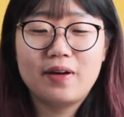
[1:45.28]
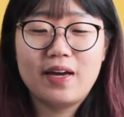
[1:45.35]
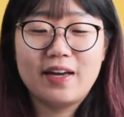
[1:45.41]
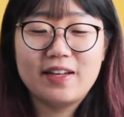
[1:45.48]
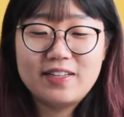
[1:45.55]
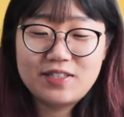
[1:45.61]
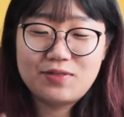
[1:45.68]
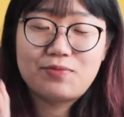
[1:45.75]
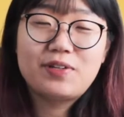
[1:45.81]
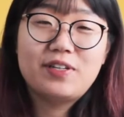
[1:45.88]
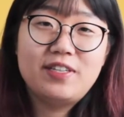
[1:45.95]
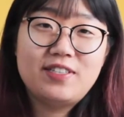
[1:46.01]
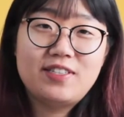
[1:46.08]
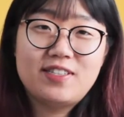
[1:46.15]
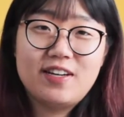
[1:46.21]
And it's
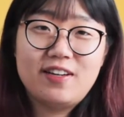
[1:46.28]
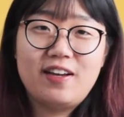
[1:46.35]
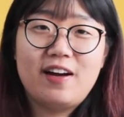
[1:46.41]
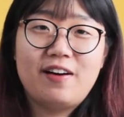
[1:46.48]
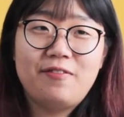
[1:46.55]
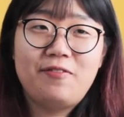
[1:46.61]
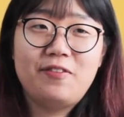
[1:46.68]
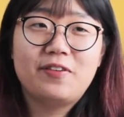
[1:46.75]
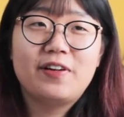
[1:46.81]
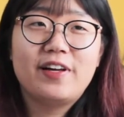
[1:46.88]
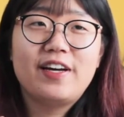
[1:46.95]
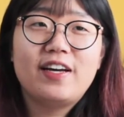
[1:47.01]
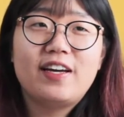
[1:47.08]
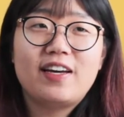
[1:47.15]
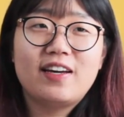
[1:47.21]
really sturdy. I feel
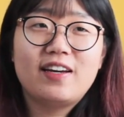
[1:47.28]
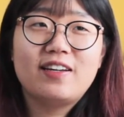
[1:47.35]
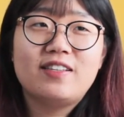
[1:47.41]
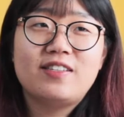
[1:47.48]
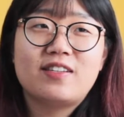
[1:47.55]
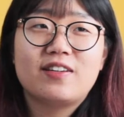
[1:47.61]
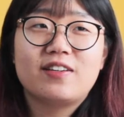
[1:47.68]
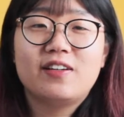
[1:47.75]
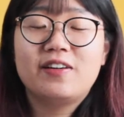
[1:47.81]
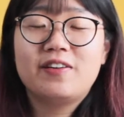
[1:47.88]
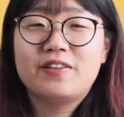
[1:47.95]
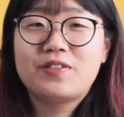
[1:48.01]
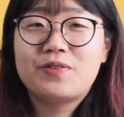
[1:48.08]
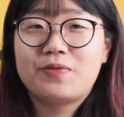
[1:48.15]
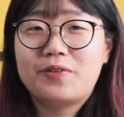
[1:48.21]
like it's gonna
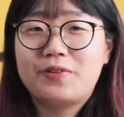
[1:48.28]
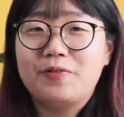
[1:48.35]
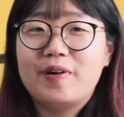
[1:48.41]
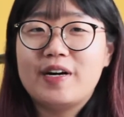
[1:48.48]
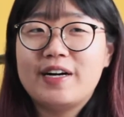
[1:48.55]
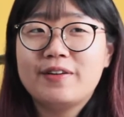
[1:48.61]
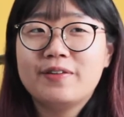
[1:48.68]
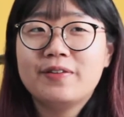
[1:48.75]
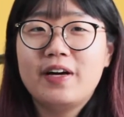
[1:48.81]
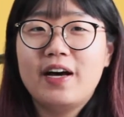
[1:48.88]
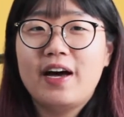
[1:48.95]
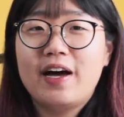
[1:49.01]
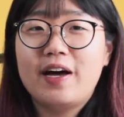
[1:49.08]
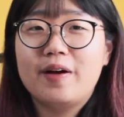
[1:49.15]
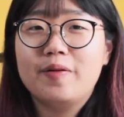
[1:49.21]
last for a while.
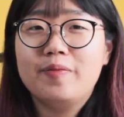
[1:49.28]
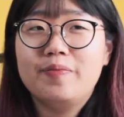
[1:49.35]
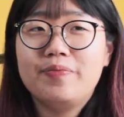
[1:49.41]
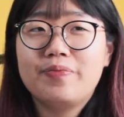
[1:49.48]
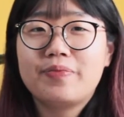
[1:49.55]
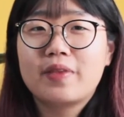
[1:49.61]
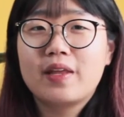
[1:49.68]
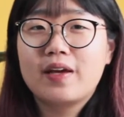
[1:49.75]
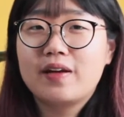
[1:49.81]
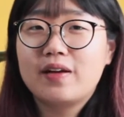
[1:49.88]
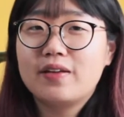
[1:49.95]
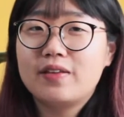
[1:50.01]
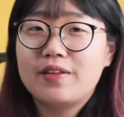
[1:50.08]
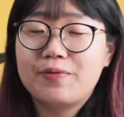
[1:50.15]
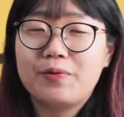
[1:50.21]

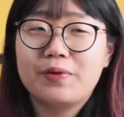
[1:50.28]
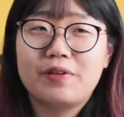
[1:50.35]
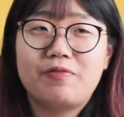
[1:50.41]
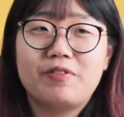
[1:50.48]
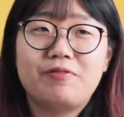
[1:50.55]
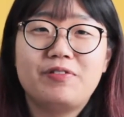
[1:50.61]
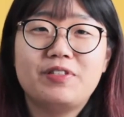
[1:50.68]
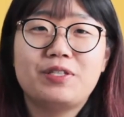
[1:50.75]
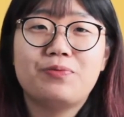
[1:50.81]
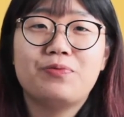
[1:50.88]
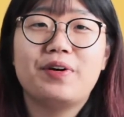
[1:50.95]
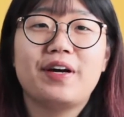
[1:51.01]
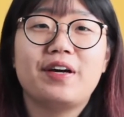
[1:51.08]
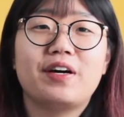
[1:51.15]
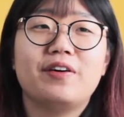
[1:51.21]
One of the reasons
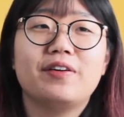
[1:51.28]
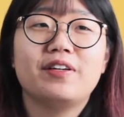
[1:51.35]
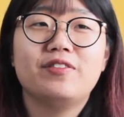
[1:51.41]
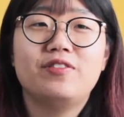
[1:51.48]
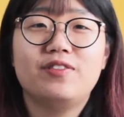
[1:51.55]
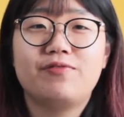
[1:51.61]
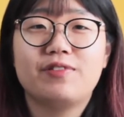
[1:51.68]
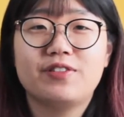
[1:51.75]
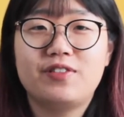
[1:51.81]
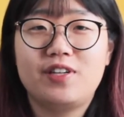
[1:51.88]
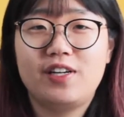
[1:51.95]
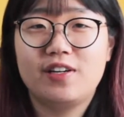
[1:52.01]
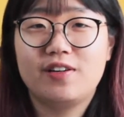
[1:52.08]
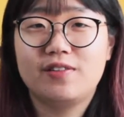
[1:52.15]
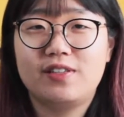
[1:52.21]
why I got into
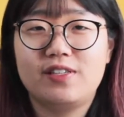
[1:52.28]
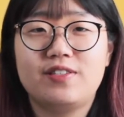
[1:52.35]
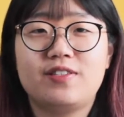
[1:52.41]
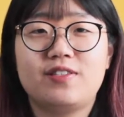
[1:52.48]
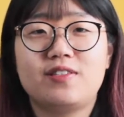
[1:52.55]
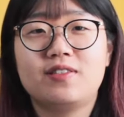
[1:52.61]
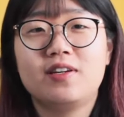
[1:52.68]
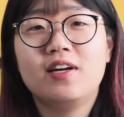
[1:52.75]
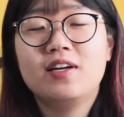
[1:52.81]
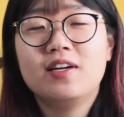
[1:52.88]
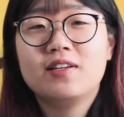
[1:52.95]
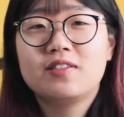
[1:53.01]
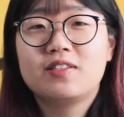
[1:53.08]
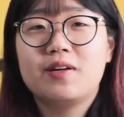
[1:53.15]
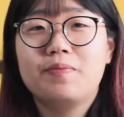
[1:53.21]
rustic yarn is
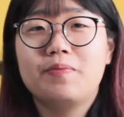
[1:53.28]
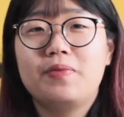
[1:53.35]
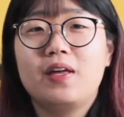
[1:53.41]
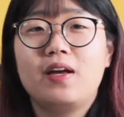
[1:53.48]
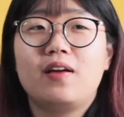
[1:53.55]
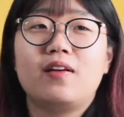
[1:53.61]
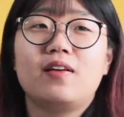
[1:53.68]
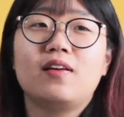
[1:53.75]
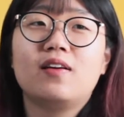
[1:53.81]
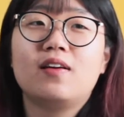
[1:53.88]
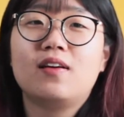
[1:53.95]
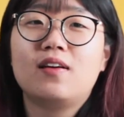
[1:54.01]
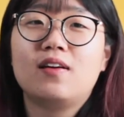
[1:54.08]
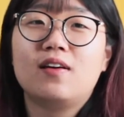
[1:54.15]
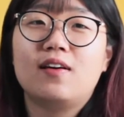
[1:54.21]
something,
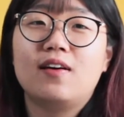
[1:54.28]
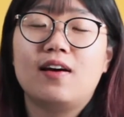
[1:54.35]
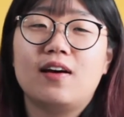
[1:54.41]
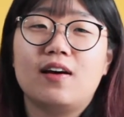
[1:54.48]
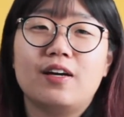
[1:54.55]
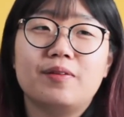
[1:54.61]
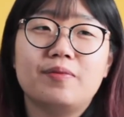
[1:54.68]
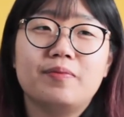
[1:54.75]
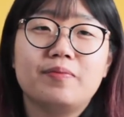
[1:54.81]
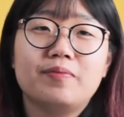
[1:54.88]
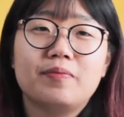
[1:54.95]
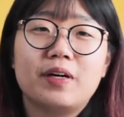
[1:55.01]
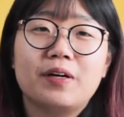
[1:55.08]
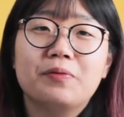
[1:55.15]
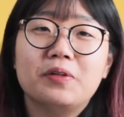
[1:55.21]

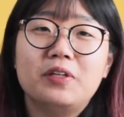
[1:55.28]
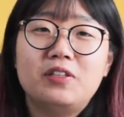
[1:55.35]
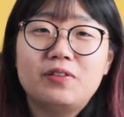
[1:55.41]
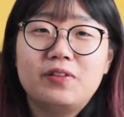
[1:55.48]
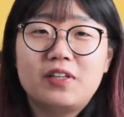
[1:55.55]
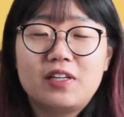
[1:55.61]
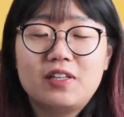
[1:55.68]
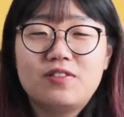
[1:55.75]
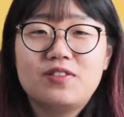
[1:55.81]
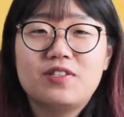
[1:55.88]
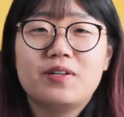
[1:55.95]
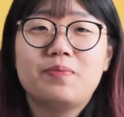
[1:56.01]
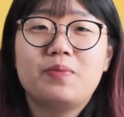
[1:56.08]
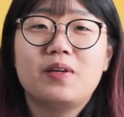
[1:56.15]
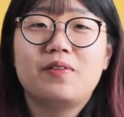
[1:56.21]
I wanted to look into
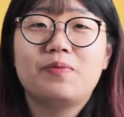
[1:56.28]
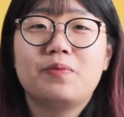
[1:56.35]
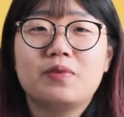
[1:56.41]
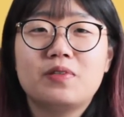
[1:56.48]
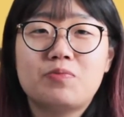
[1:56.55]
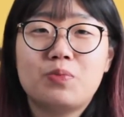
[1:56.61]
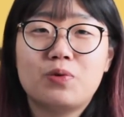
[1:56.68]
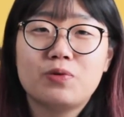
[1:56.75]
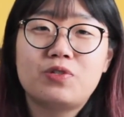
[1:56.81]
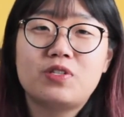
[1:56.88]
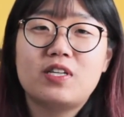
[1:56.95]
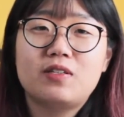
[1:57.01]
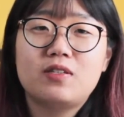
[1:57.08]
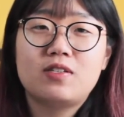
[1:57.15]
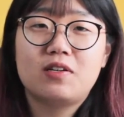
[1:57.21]
something more
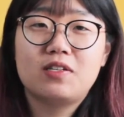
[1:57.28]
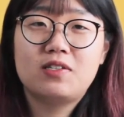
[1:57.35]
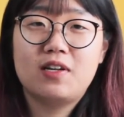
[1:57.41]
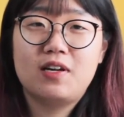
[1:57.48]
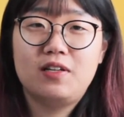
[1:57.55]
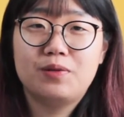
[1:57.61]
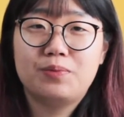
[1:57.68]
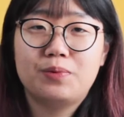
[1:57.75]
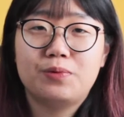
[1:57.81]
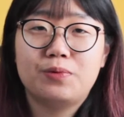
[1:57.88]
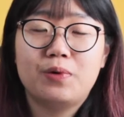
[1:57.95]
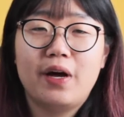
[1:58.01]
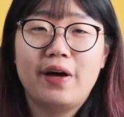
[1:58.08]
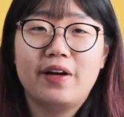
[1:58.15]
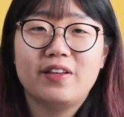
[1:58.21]

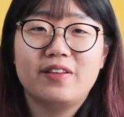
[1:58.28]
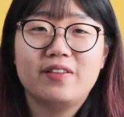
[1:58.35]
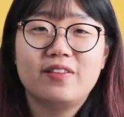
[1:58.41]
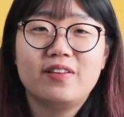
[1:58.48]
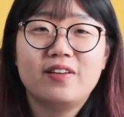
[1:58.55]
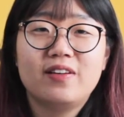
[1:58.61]
sustainable and